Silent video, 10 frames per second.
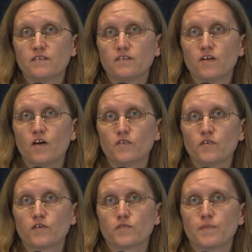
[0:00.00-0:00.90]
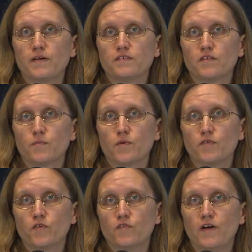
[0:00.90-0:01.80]
that's also expressed in the
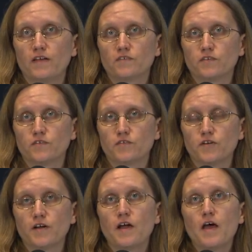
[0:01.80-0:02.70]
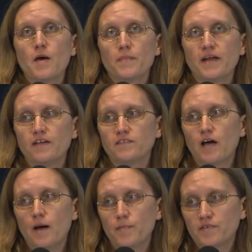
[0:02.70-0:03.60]
peripheral vasculature, but it has the
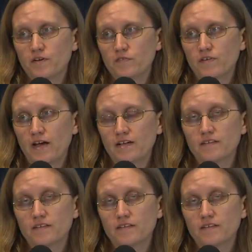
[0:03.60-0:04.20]
opposite effect.